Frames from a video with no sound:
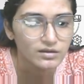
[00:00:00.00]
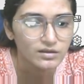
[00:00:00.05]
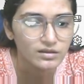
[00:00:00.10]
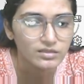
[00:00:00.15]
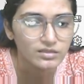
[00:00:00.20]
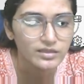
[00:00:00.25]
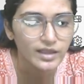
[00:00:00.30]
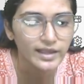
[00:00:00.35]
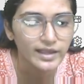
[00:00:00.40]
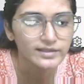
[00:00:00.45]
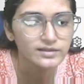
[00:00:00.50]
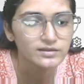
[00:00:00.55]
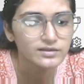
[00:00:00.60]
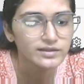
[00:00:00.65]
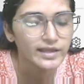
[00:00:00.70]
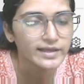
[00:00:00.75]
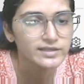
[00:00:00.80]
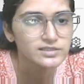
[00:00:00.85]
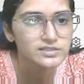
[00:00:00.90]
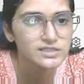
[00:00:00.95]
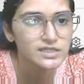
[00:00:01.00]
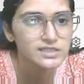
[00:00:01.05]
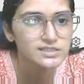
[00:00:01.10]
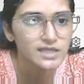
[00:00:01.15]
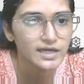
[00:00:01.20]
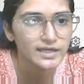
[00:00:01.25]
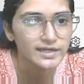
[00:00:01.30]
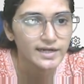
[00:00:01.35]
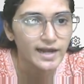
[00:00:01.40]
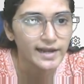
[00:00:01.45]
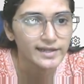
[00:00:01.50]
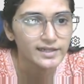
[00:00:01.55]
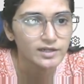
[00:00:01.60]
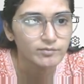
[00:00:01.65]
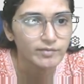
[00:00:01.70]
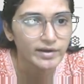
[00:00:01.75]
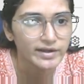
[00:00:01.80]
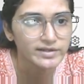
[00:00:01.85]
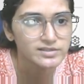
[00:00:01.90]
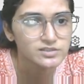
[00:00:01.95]
Then next is aryl
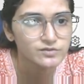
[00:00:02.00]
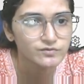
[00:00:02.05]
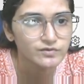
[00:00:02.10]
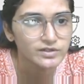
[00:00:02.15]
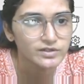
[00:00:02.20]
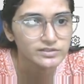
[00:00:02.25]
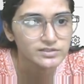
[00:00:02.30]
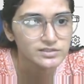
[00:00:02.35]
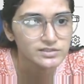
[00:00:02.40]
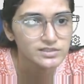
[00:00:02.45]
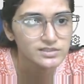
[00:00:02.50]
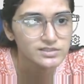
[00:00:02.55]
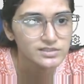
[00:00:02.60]
amines versus